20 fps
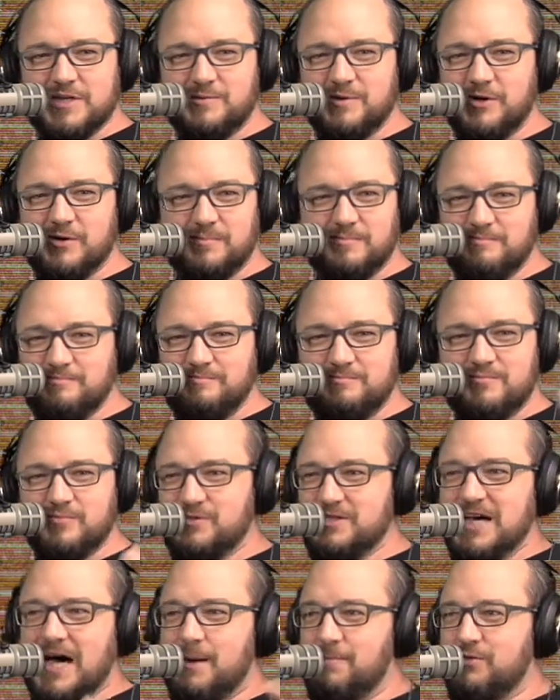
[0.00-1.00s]
of your
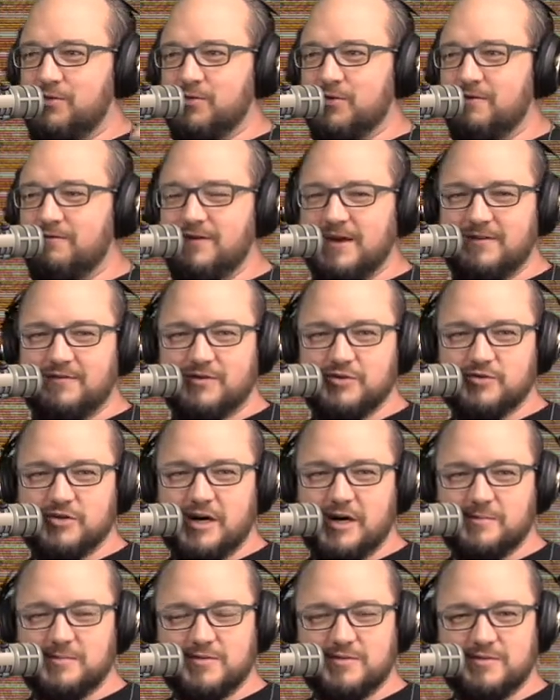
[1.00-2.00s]
top 3 favorite
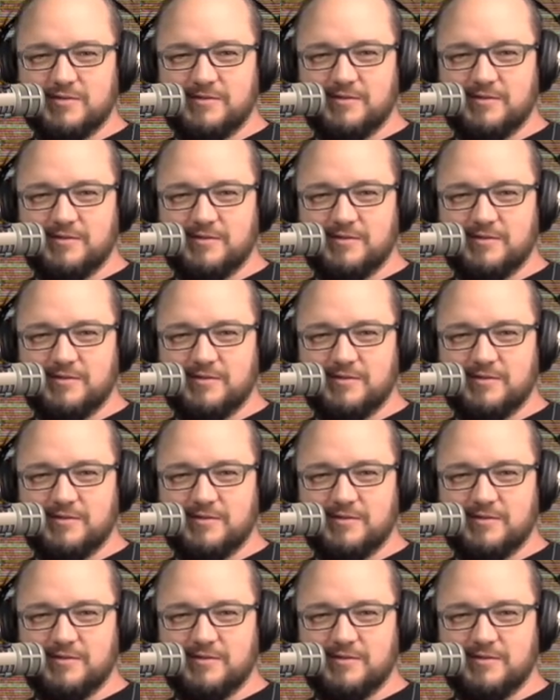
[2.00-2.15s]
drops?